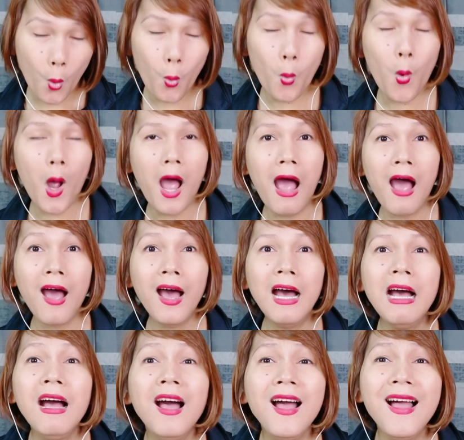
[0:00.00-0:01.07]

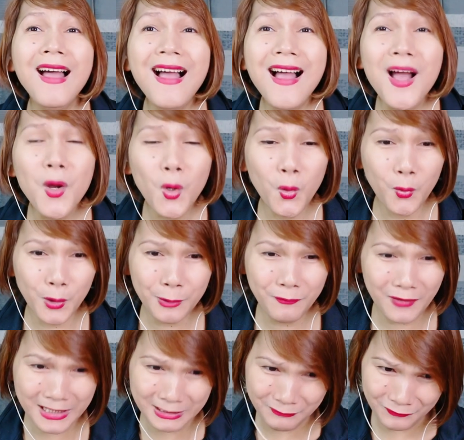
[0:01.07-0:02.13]
Wow, who
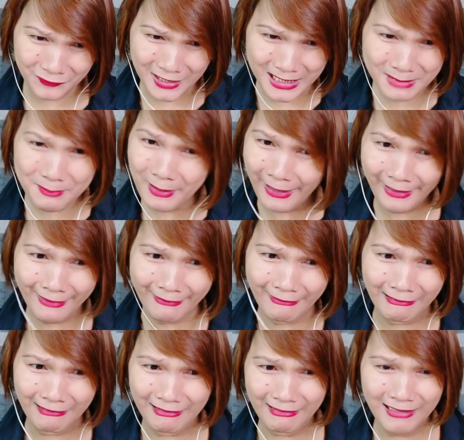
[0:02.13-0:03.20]
will be the
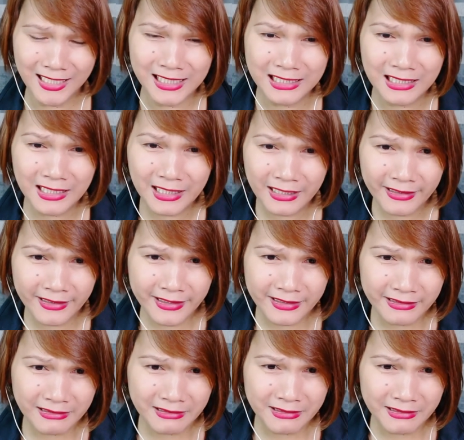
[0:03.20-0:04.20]
female? Gorgeous.